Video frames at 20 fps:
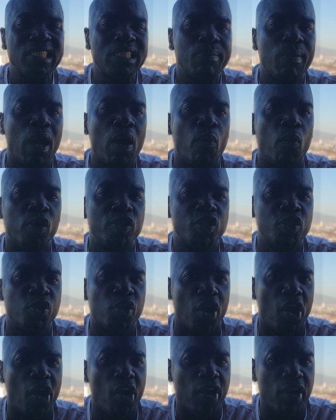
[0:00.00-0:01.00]
about what you
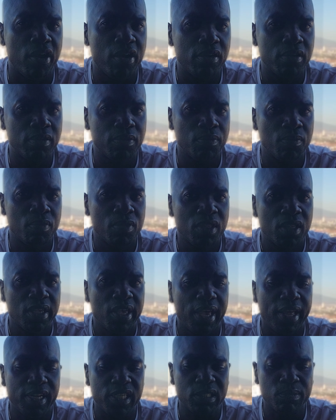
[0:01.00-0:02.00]
earn,
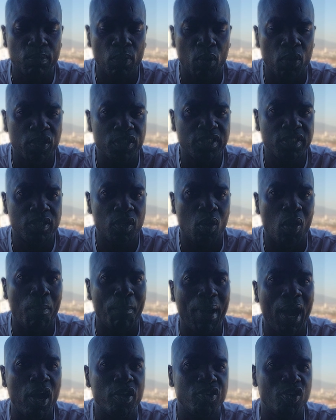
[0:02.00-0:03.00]
and it's more so
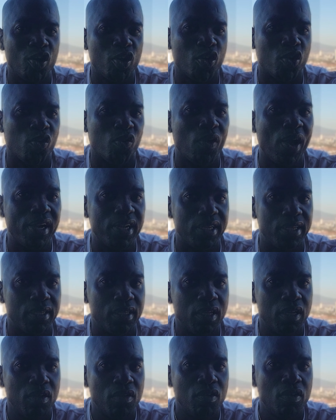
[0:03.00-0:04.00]
about your credit
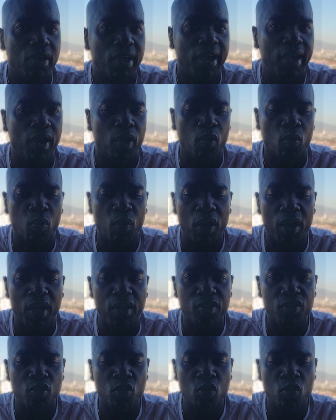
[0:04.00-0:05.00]
and
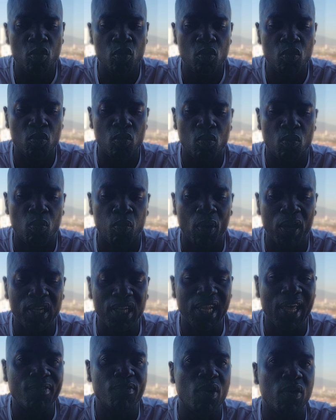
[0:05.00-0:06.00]
what
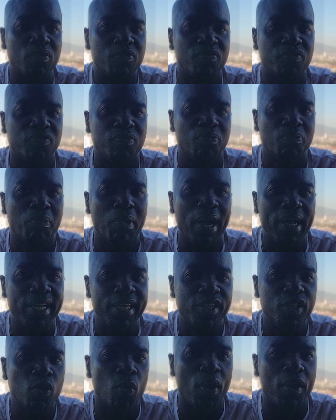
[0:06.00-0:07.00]
level of money
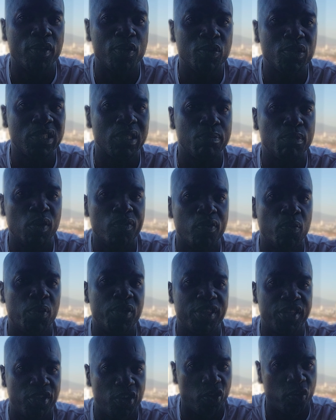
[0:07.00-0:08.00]
you are used to moving
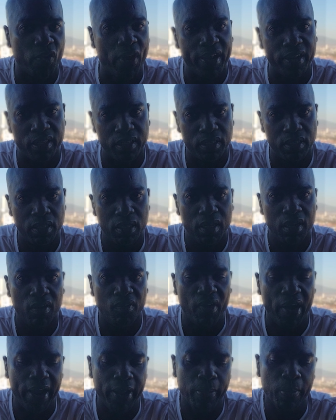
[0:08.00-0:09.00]
within your credit,
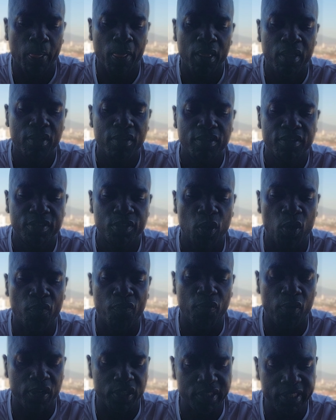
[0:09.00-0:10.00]
right? So
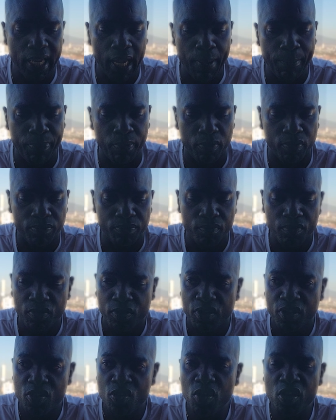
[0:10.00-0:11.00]
for example,
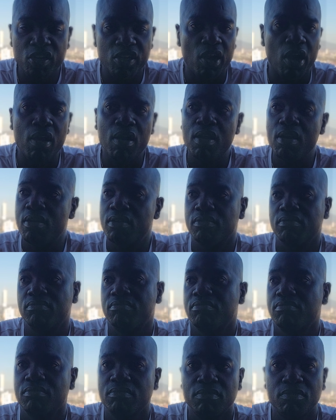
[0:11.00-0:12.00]
you can
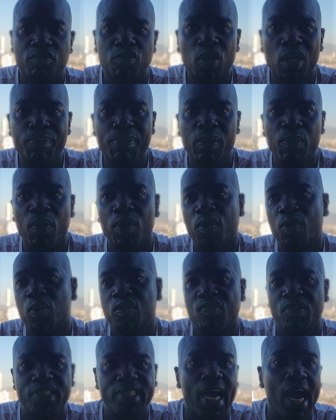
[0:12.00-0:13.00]
earn You could be one of
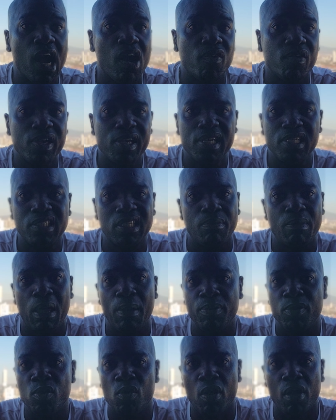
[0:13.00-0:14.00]
those retirees that
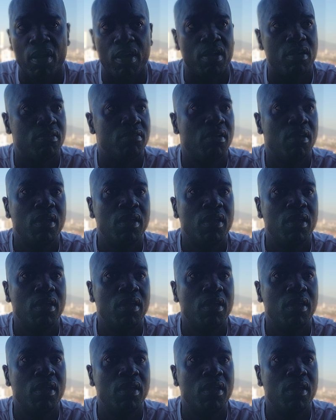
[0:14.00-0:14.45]
maybe you earn,